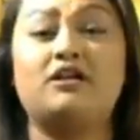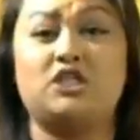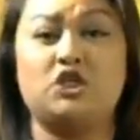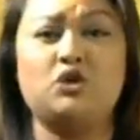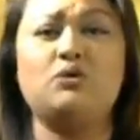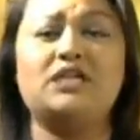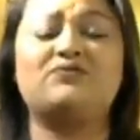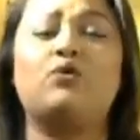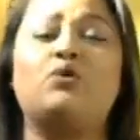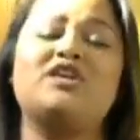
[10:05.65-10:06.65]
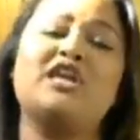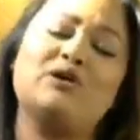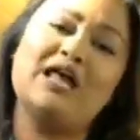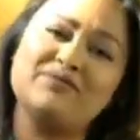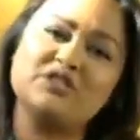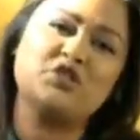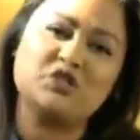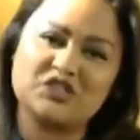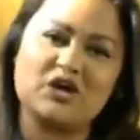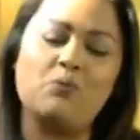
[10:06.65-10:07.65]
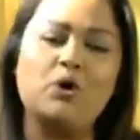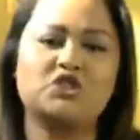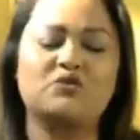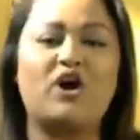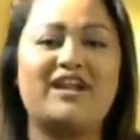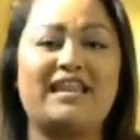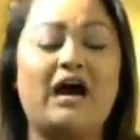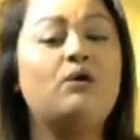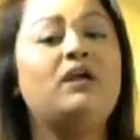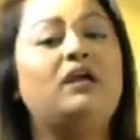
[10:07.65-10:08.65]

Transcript: to you is for the year 11 students that are watching right now.